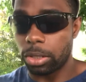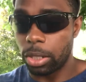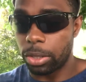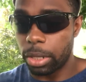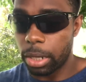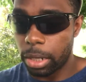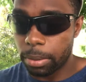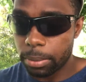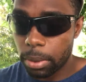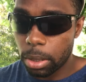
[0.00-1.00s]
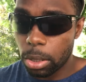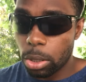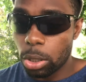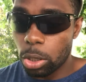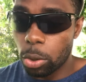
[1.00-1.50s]
and here they are.
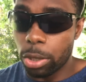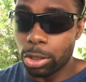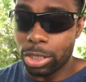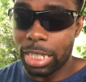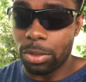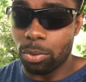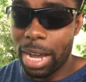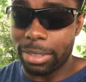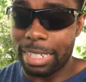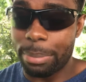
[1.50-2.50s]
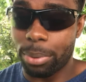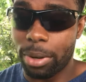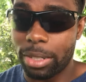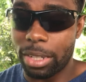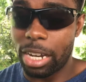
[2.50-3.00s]
Cora Jade and Roxanne
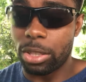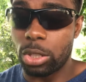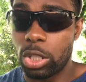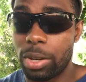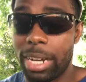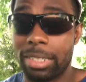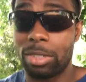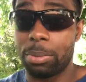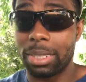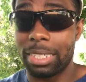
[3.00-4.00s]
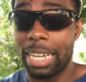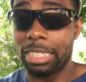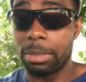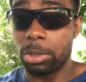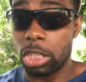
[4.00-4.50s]
Perez, they are the new NXT Women's Tag
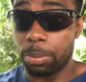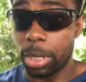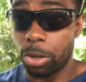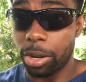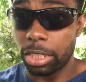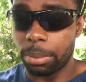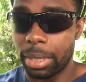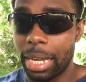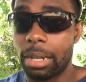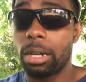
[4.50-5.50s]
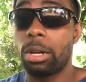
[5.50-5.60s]
Team Champions. Big congrats to them on that.